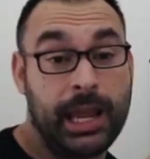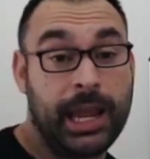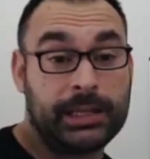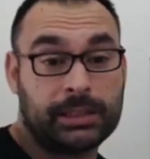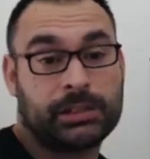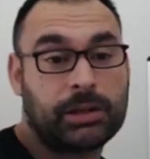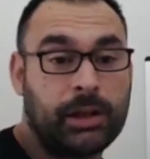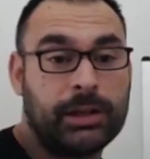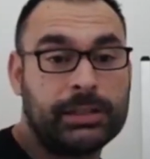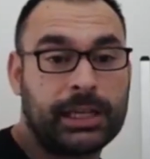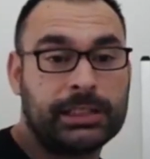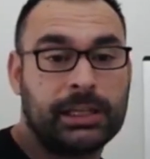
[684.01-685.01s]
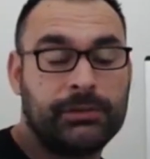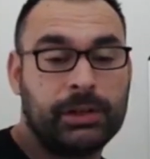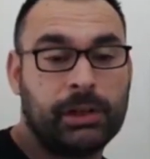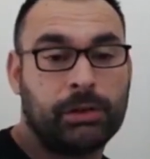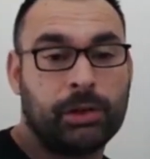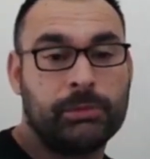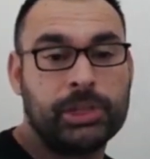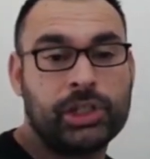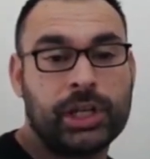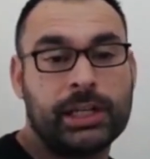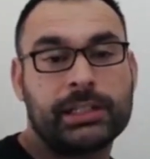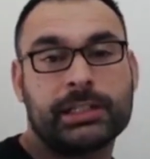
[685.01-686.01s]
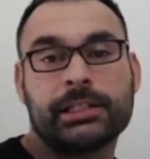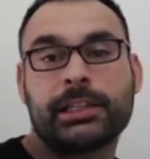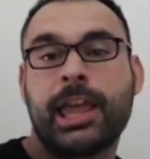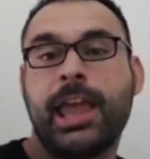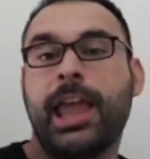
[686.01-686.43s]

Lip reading: exercise activity thermogenesis